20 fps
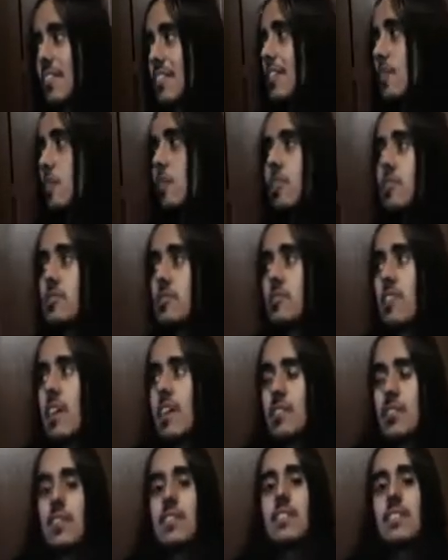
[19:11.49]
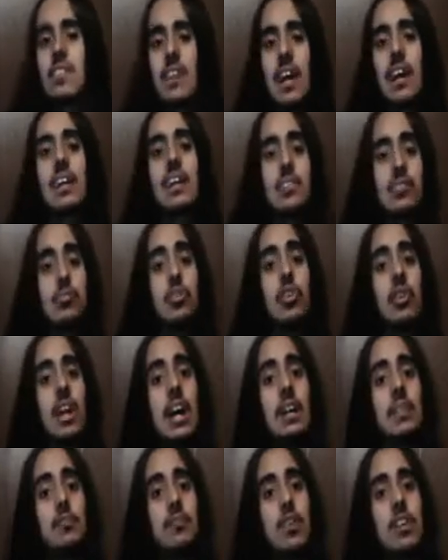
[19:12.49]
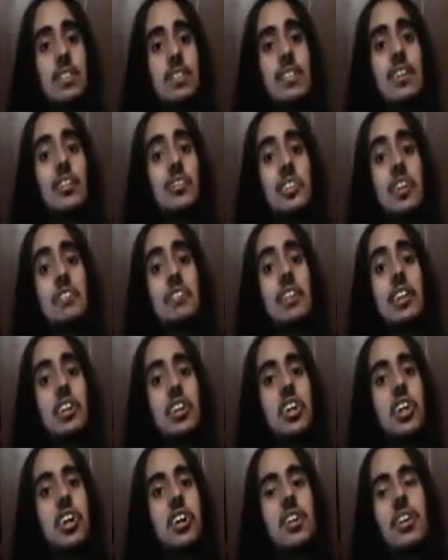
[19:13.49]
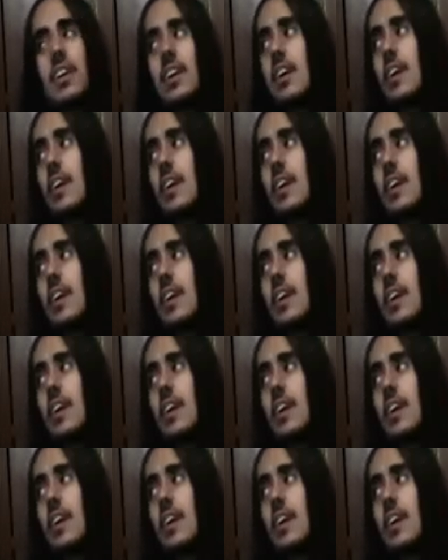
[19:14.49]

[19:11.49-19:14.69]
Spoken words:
In the early 2000s, it still did really good.